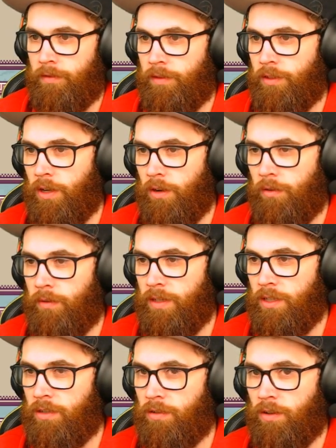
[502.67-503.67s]
so which
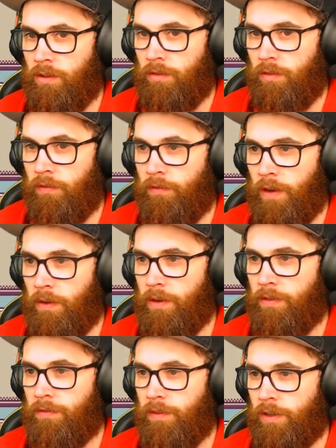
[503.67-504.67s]
is very
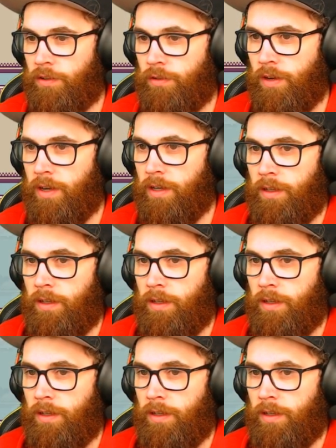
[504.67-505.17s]
frustrating